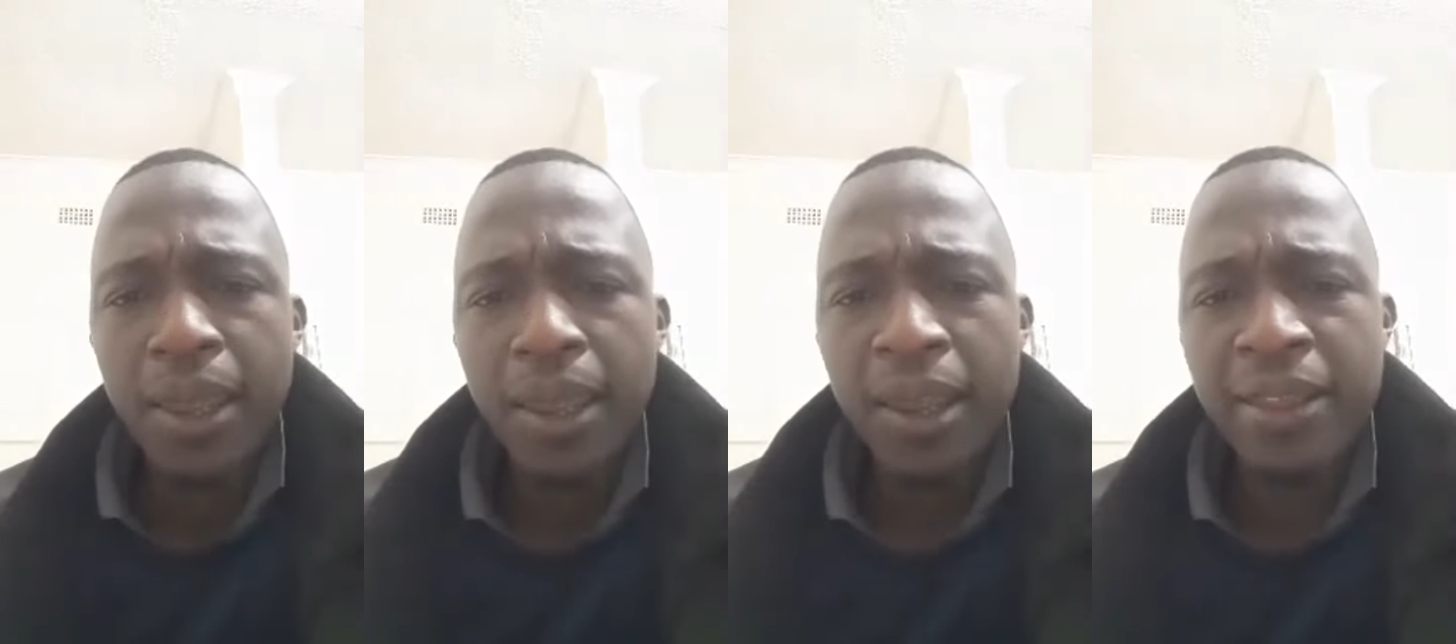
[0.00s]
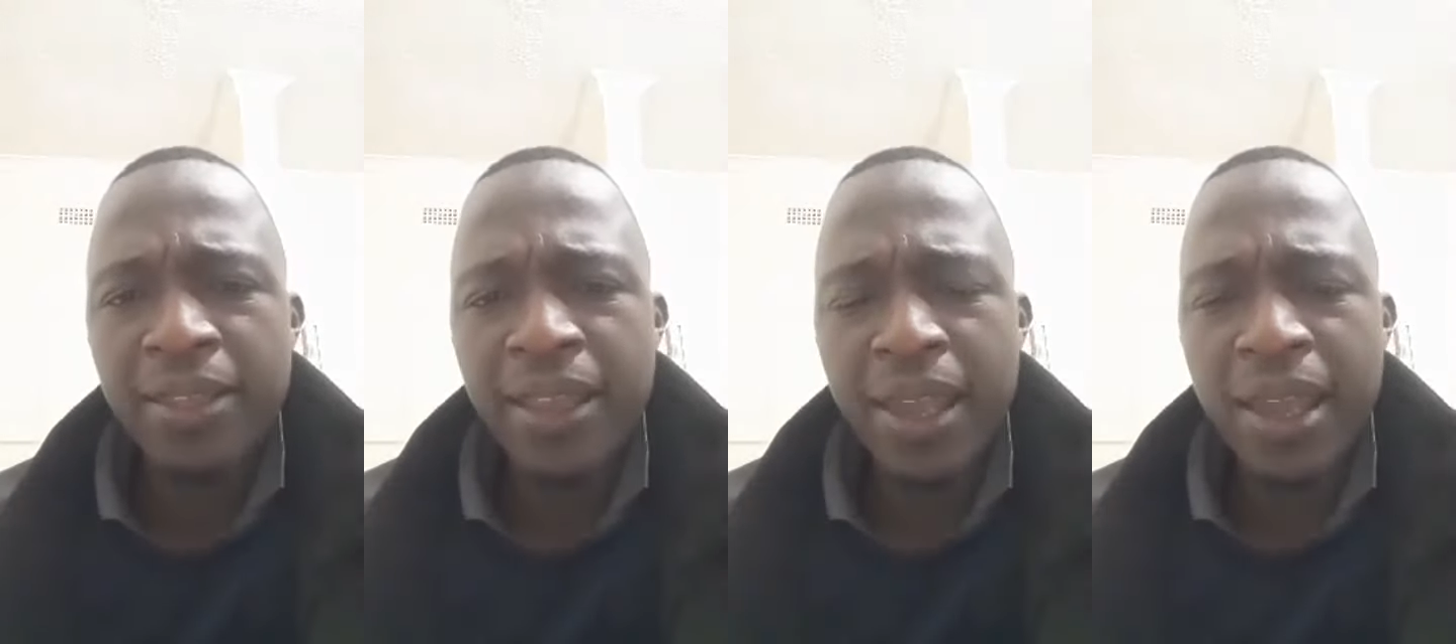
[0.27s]

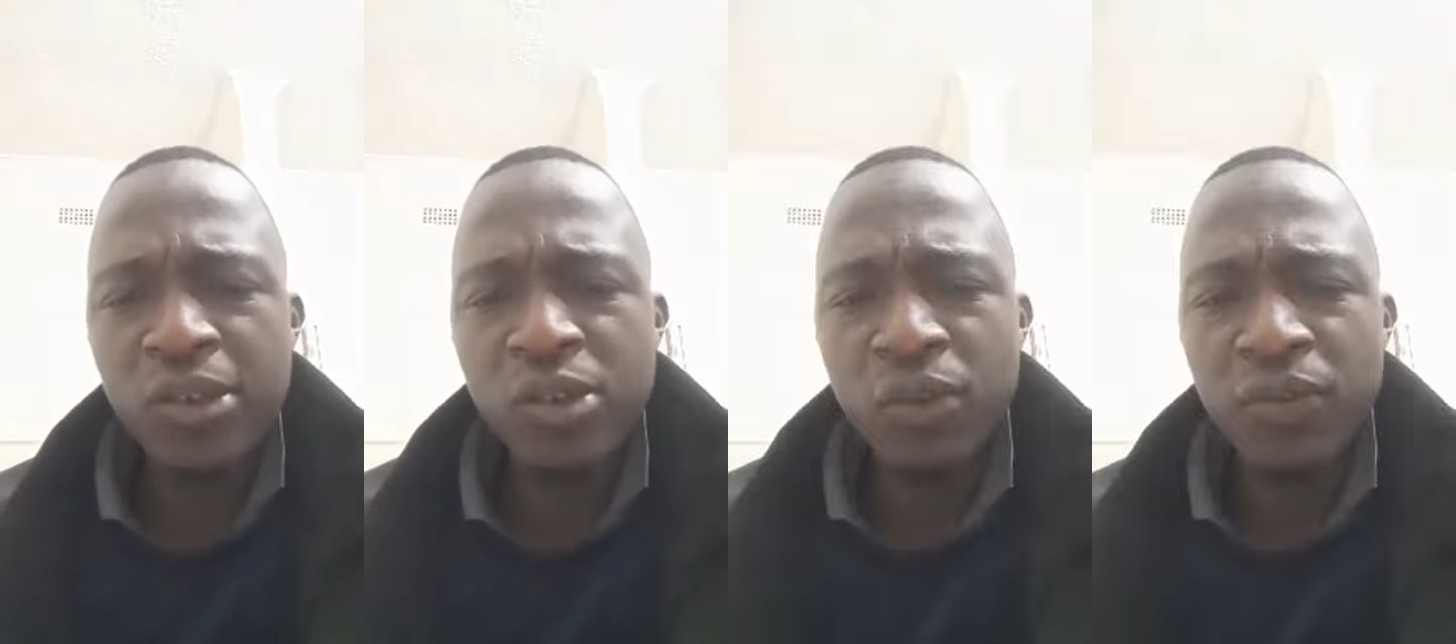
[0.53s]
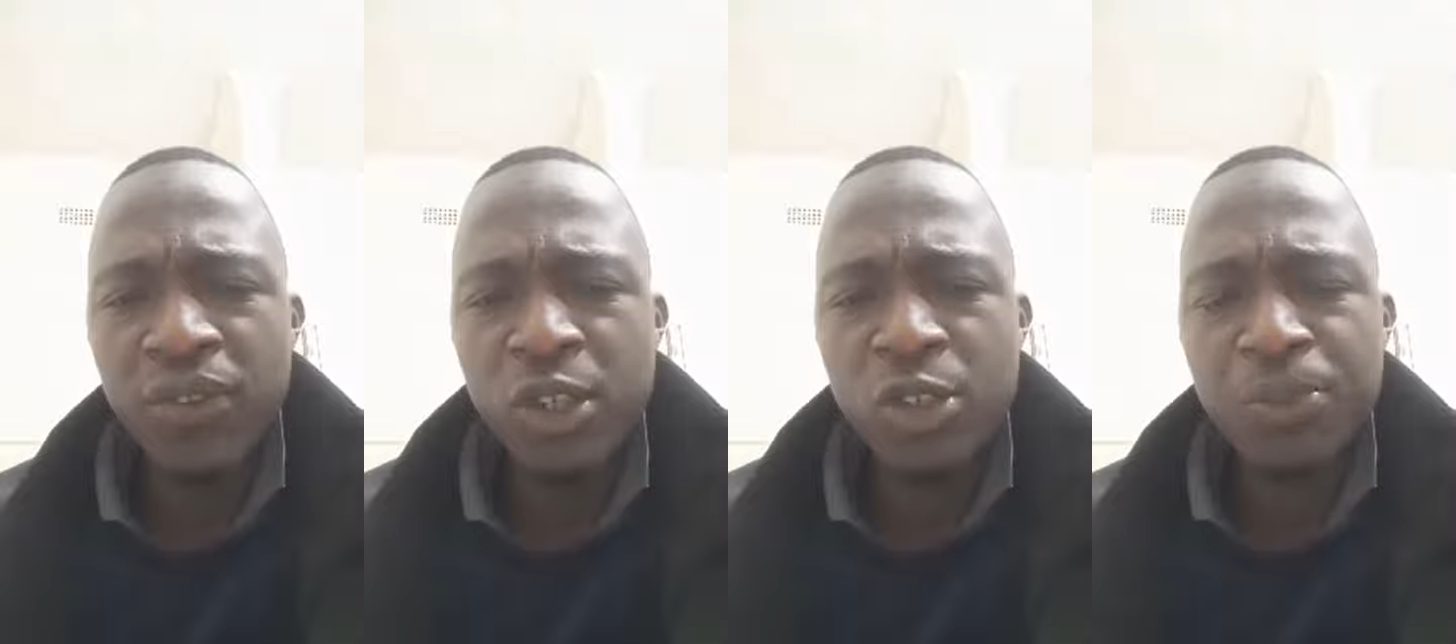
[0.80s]
At the end
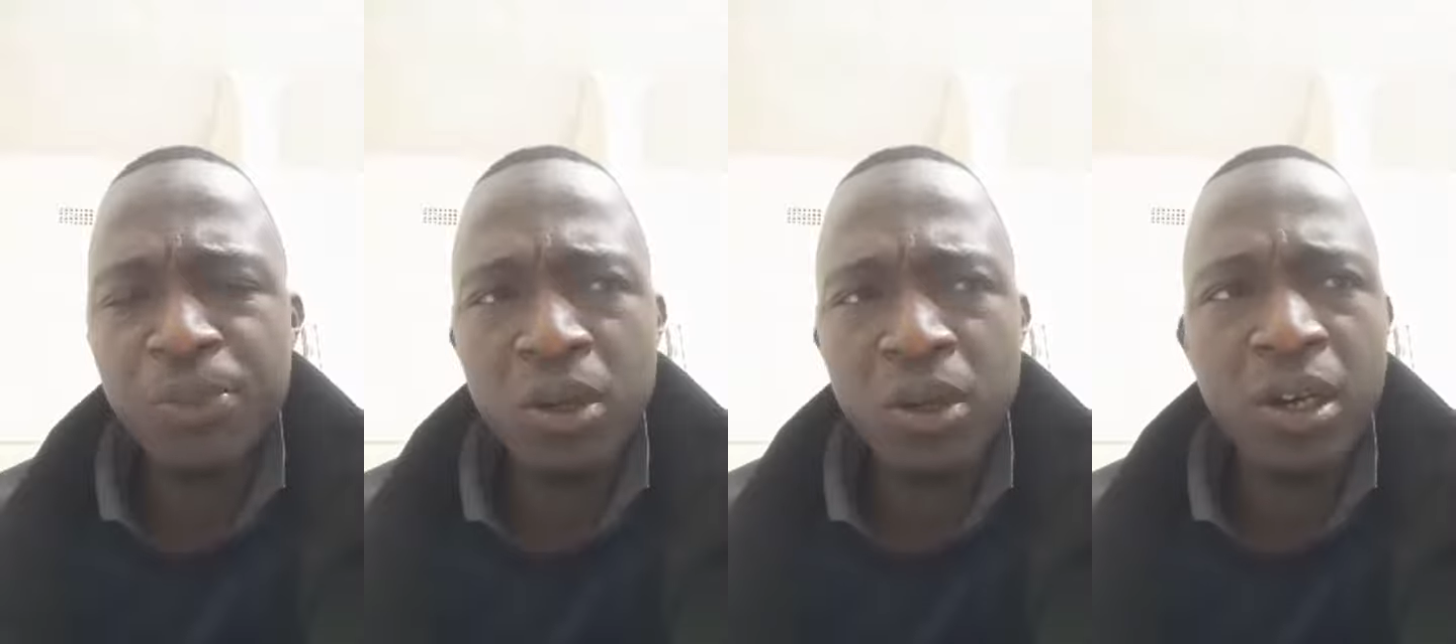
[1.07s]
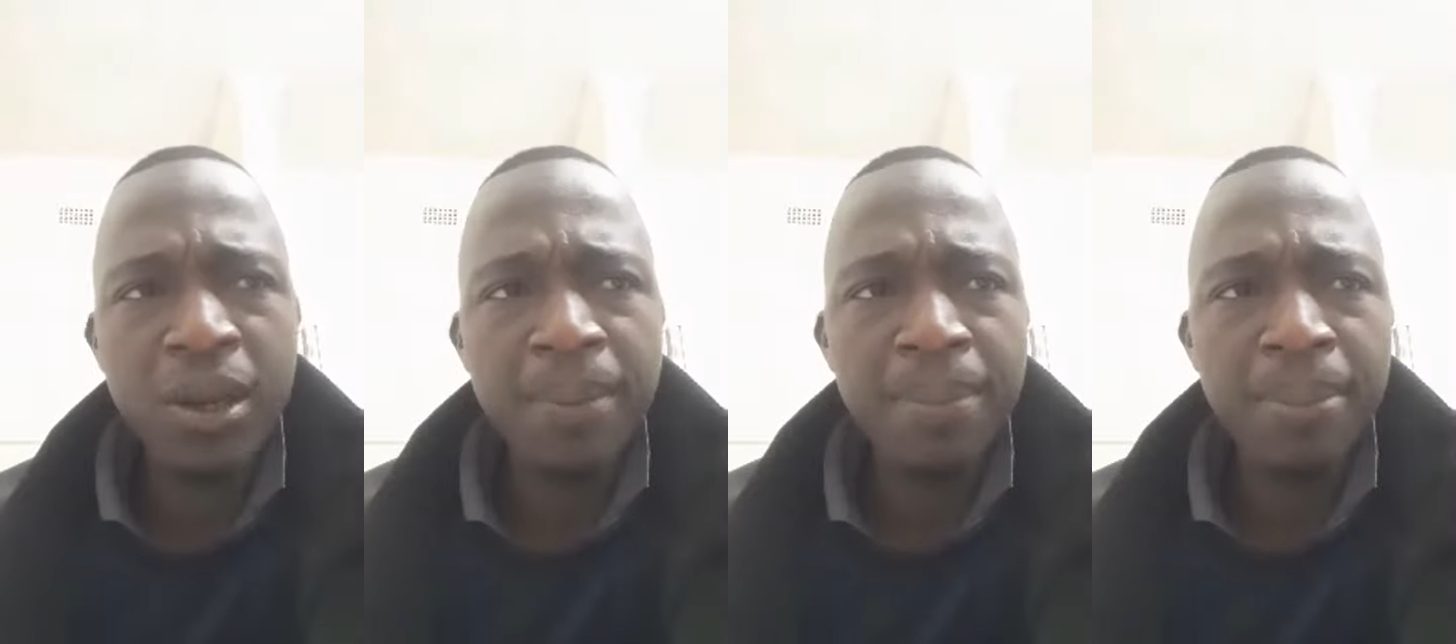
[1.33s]
of this
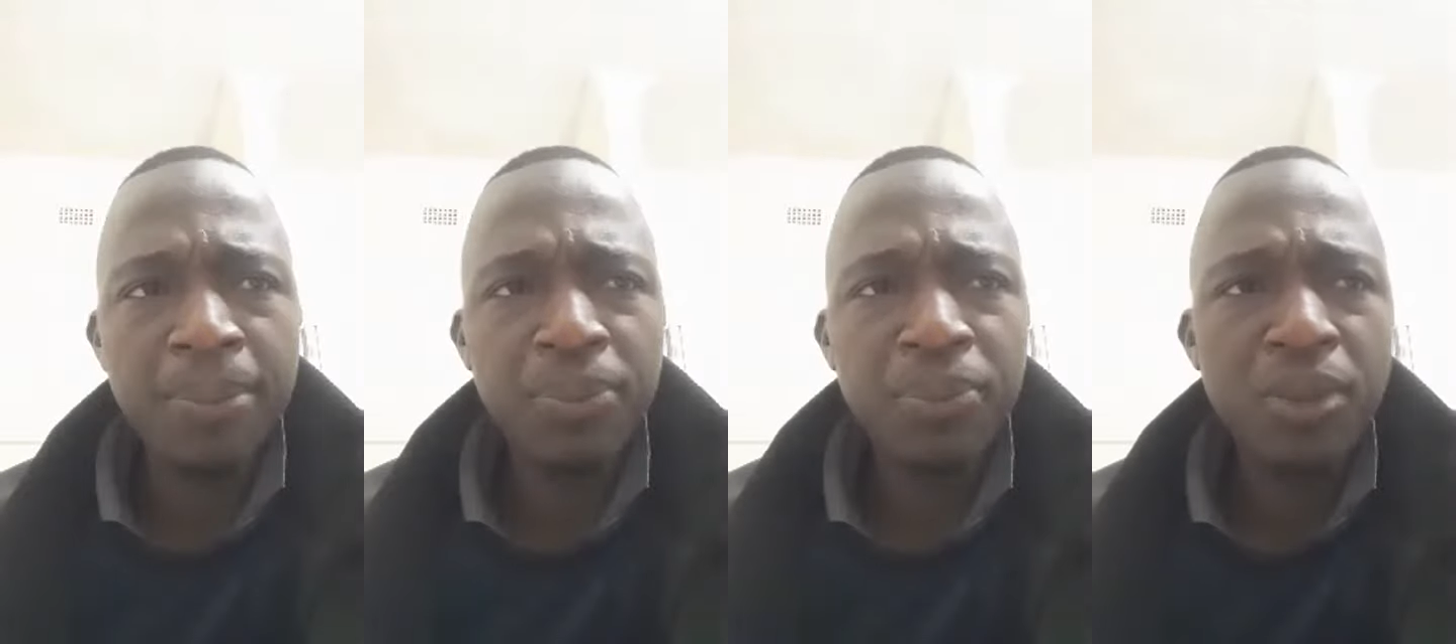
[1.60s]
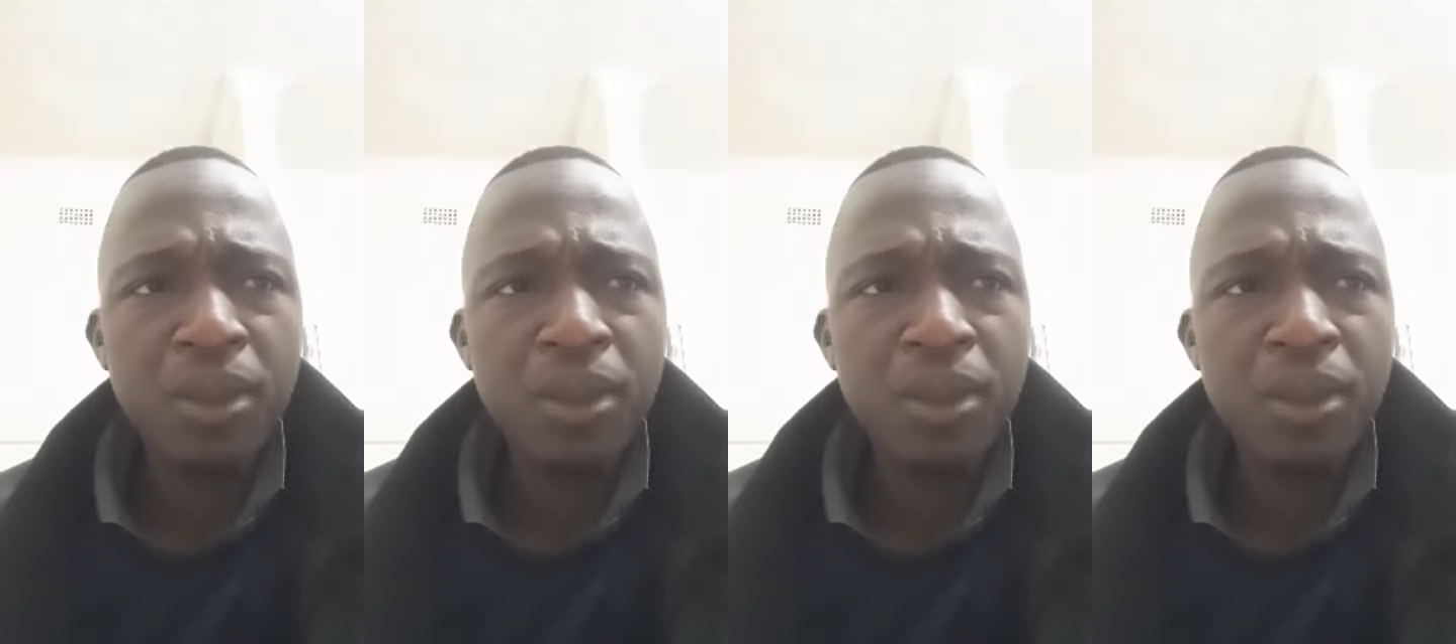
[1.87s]
program,